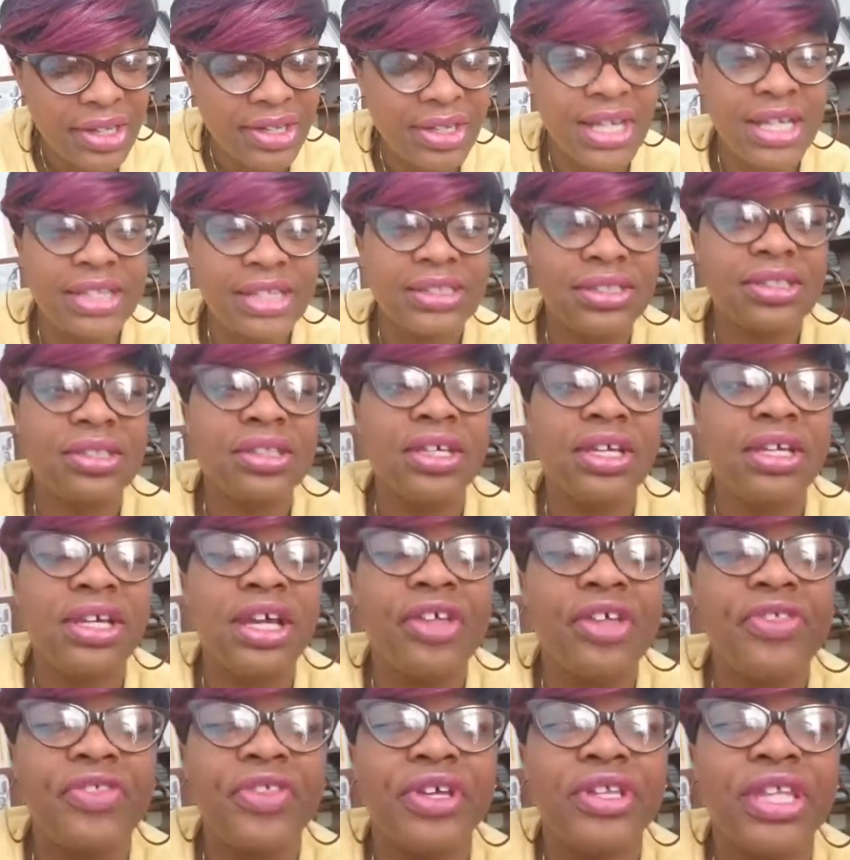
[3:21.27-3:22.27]
That's the thing
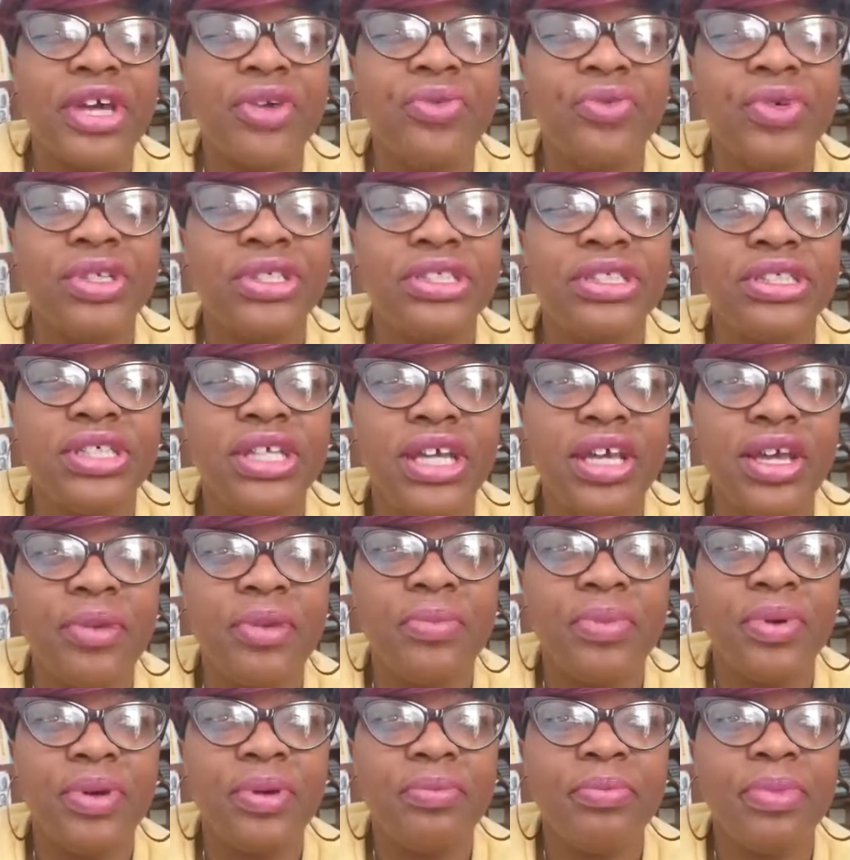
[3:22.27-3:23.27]
I think that we
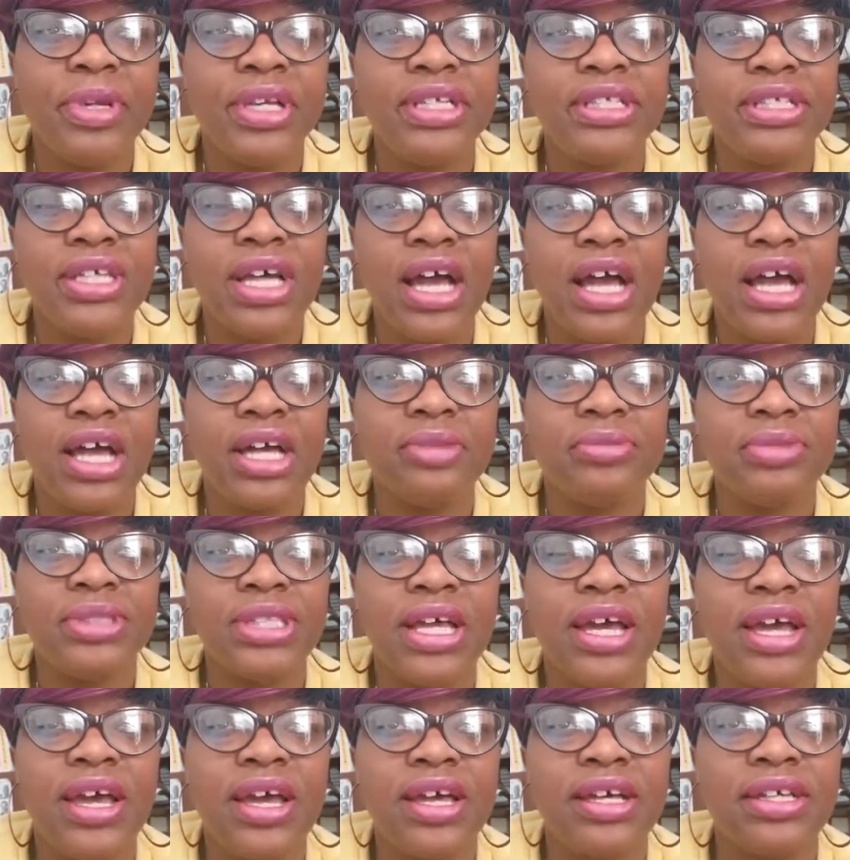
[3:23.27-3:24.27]
skip many times
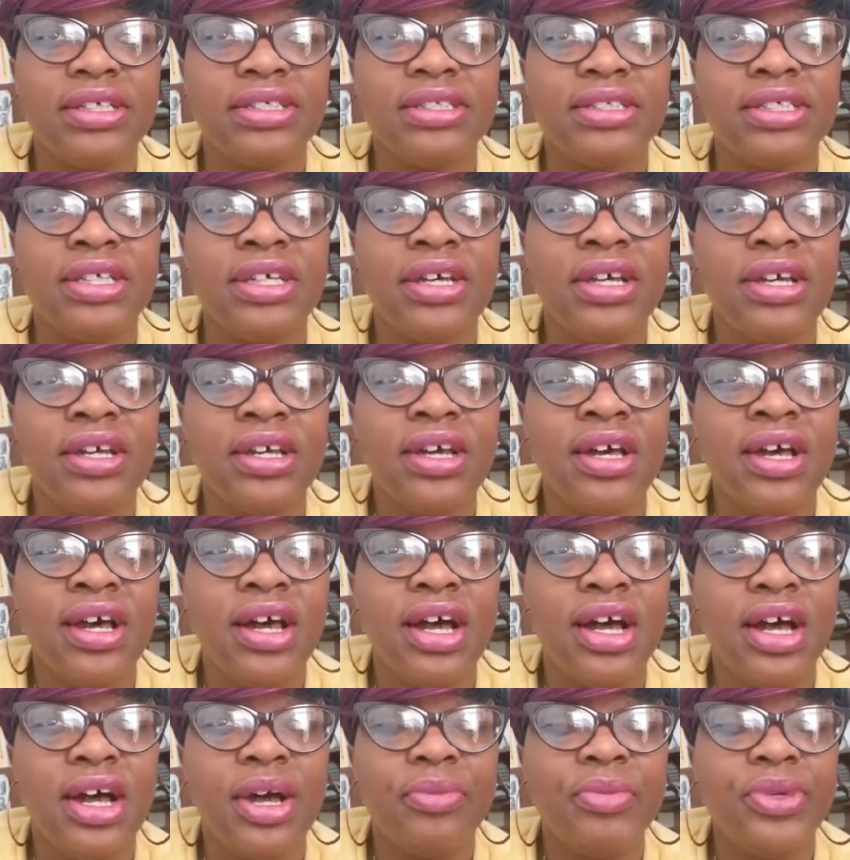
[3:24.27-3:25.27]
as
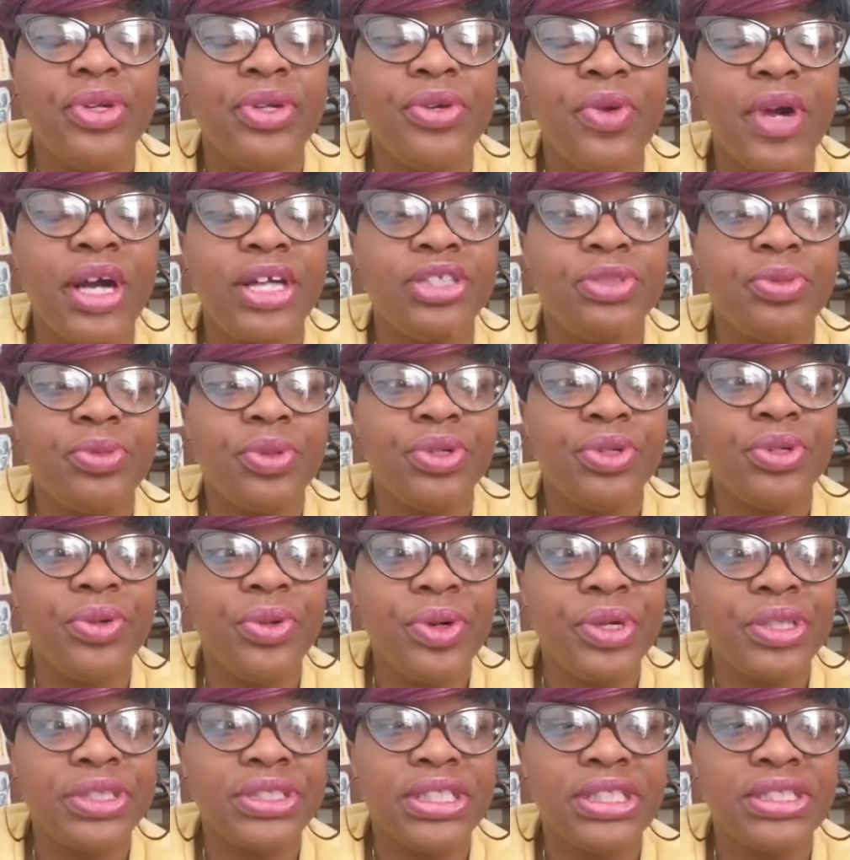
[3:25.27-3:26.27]
new
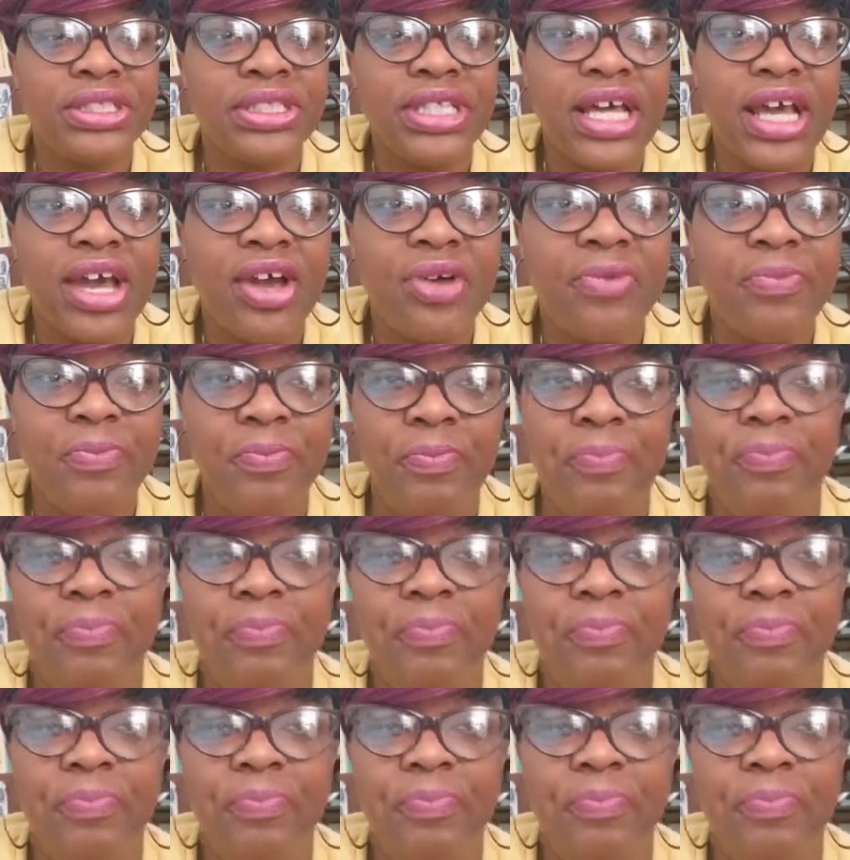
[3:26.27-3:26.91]
entrepreneurs is that